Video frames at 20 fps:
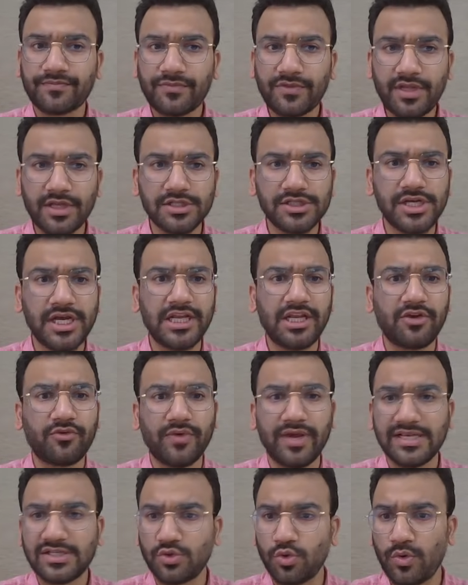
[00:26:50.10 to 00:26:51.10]
So I
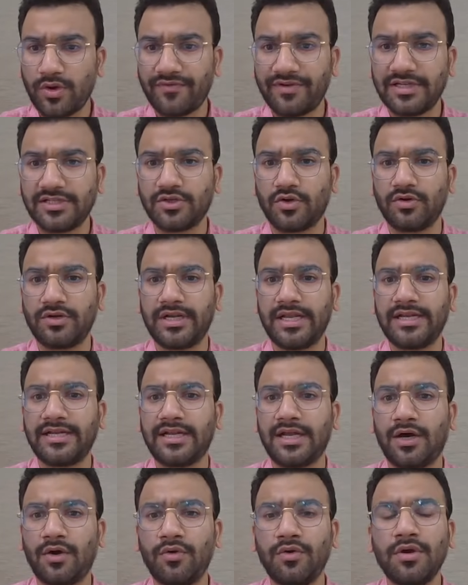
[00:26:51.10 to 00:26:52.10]
request whoever is online
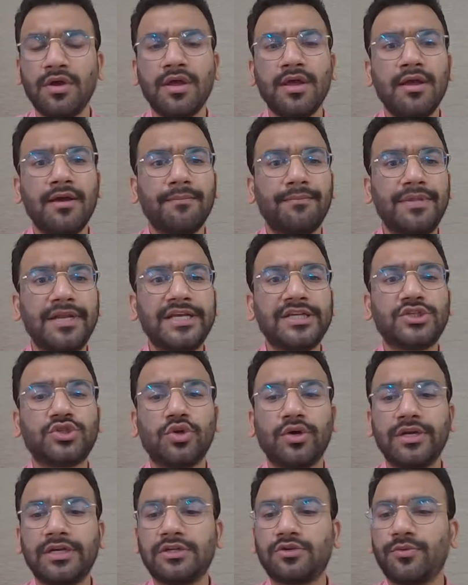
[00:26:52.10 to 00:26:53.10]
now, please
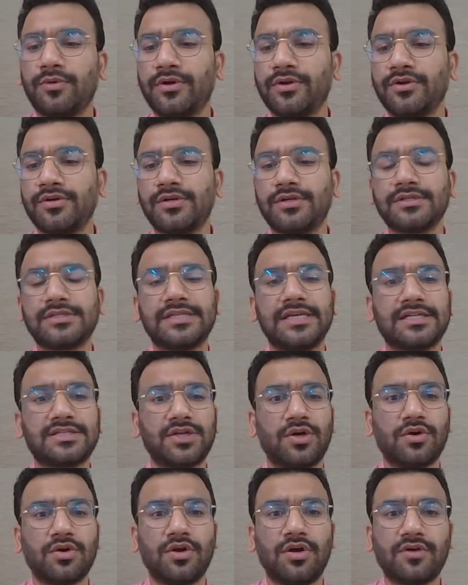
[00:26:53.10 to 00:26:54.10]
join tomorrow 6
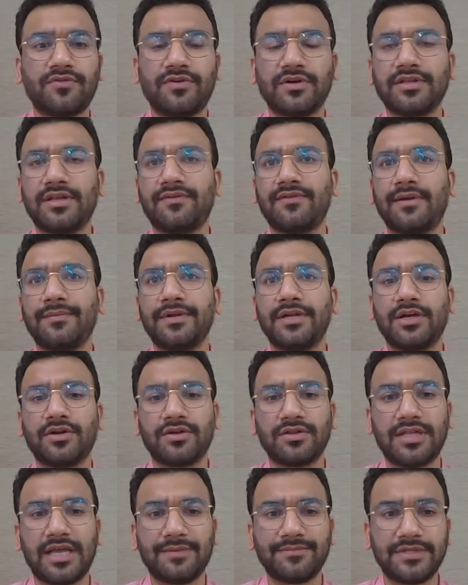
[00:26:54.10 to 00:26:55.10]
o'clock for the webinar
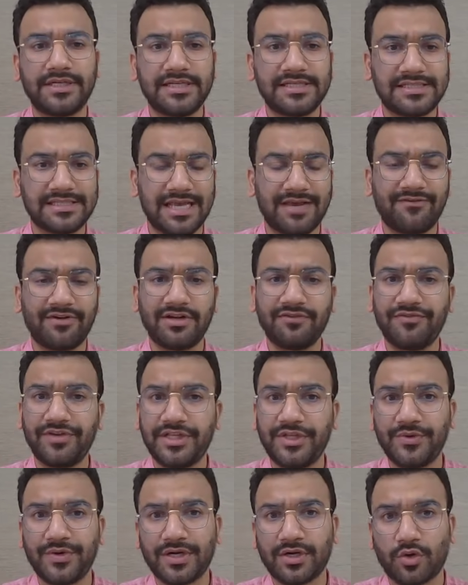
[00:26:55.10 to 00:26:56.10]
on the MCA-7 with
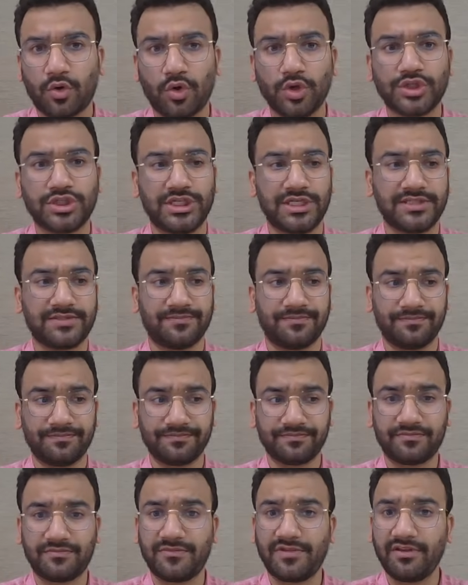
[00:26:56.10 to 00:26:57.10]
your questions,
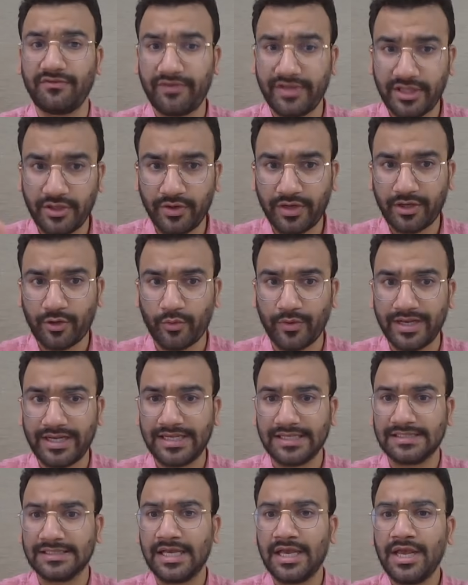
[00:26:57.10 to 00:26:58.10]
with your
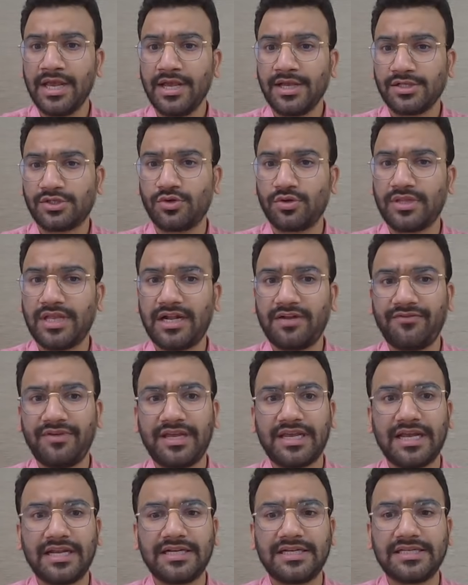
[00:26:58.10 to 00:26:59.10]
queries, so that we
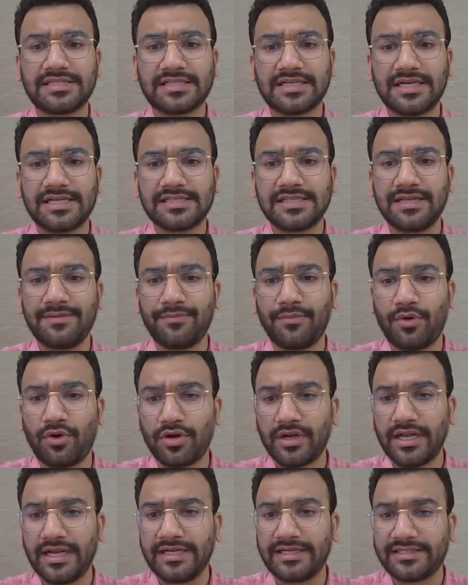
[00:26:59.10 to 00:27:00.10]
can discuss in
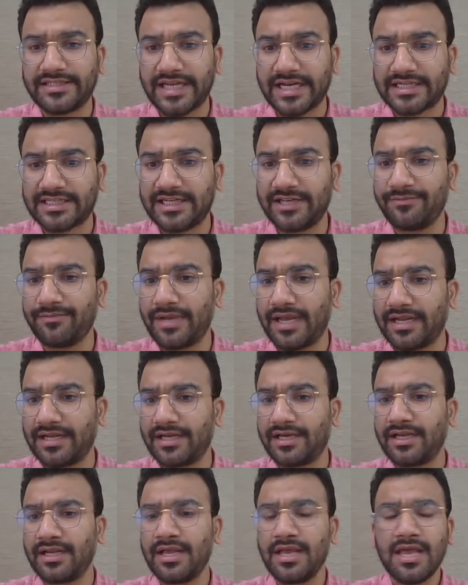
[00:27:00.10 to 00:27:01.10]
more interactive
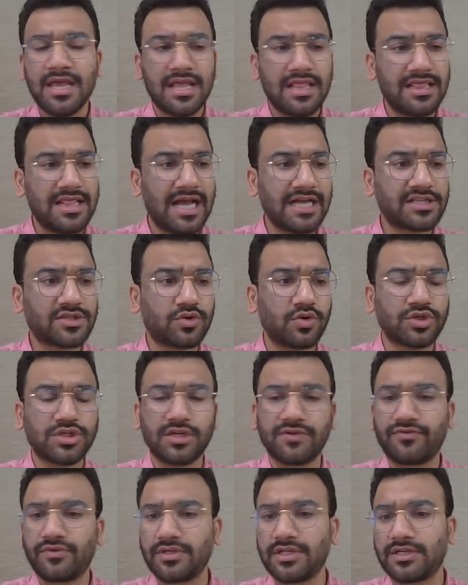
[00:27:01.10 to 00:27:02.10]
manner. Last
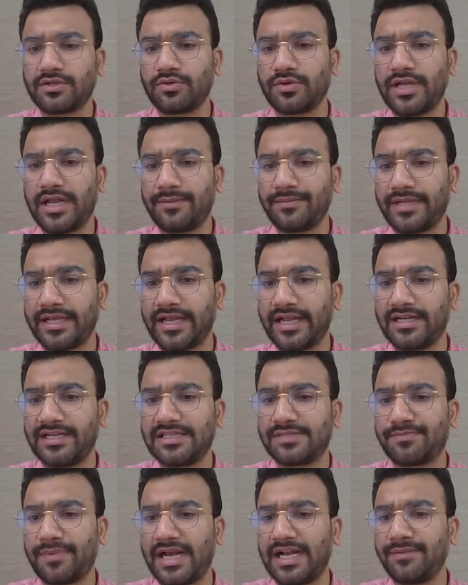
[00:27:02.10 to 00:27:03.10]
question for the today I'm taking:
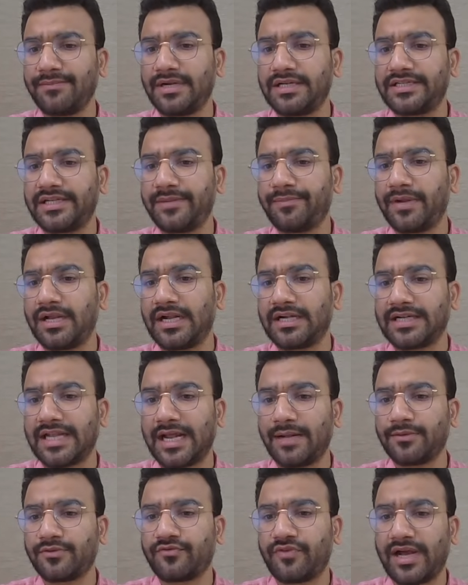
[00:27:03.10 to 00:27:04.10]
despite multiple
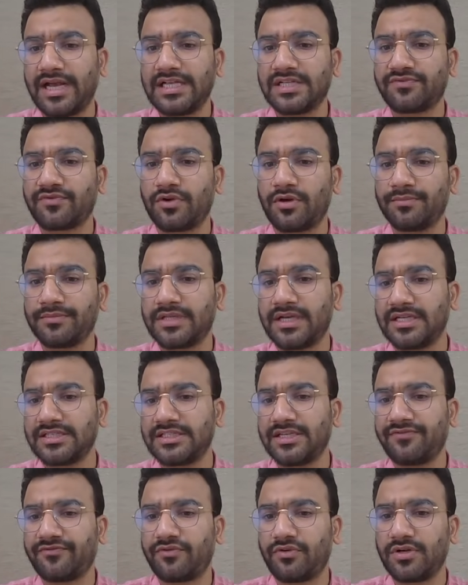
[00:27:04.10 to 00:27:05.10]
attempts, files from the
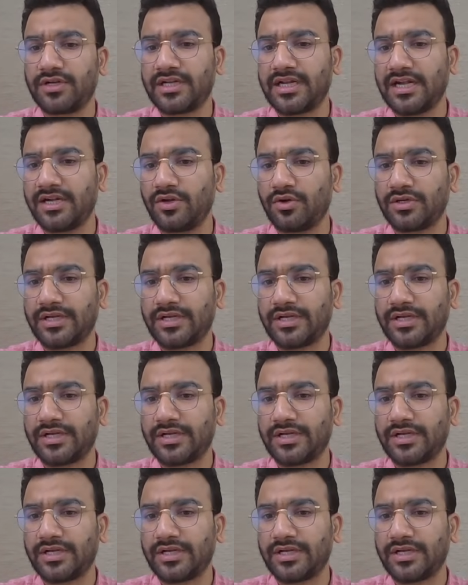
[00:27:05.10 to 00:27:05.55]
zip folder are not